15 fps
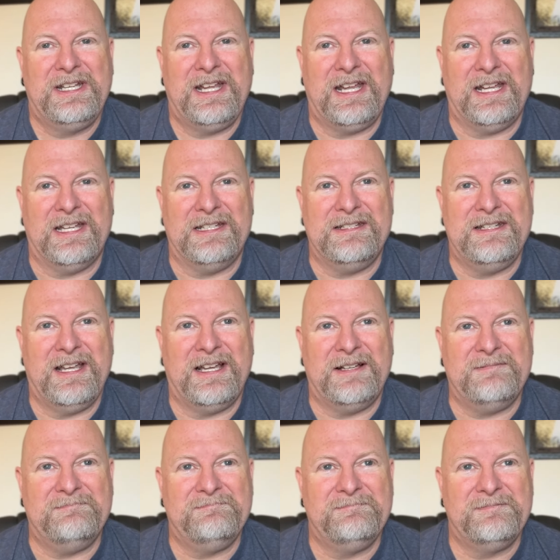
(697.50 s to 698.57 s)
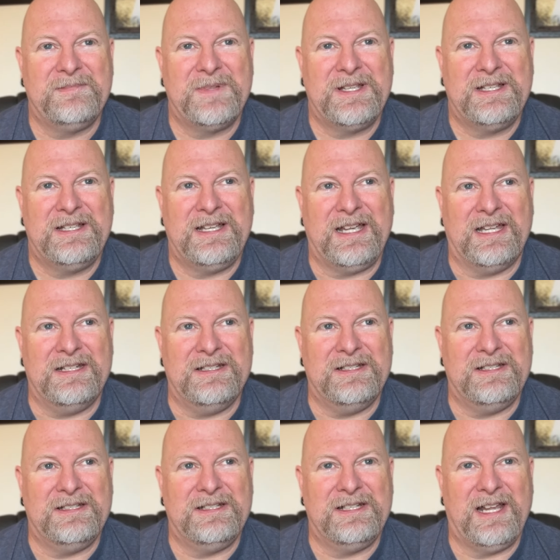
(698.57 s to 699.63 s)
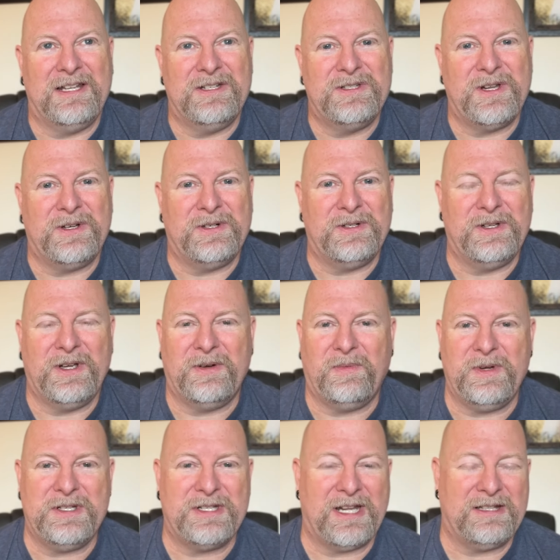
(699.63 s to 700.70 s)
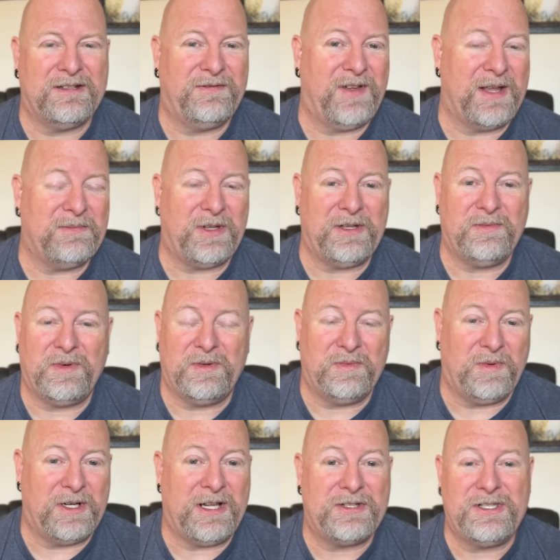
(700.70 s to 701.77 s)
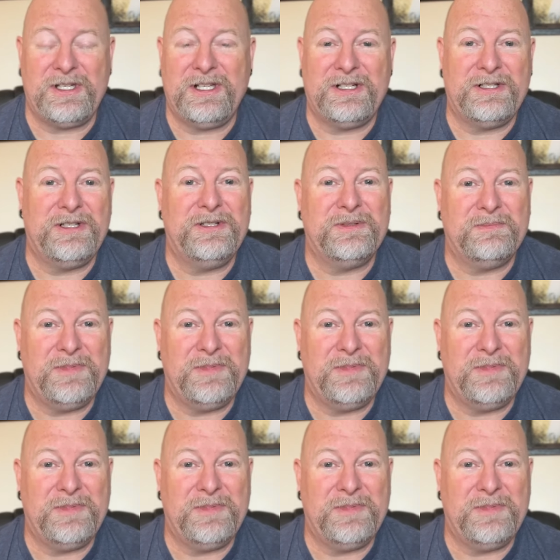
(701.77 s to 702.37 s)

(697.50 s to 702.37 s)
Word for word: And, um, and, and so uh, we say in the family, what else are you going to do?